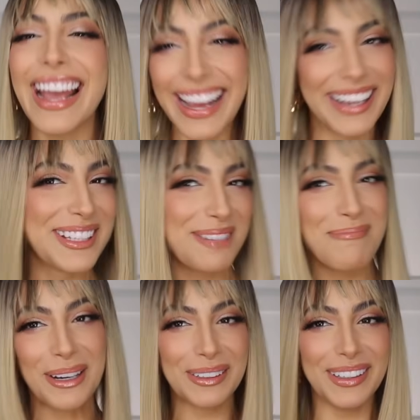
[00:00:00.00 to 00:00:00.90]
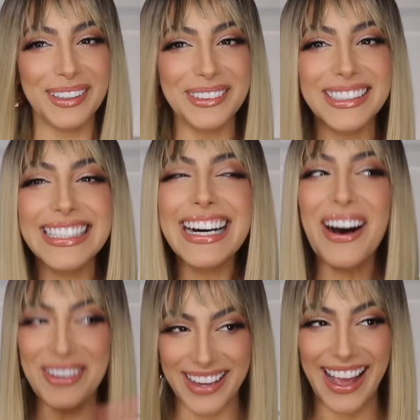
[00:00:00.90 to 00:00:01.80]
and Peru.
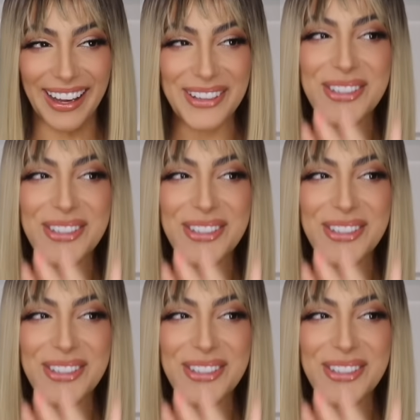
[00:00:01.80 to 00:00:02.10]
Okay,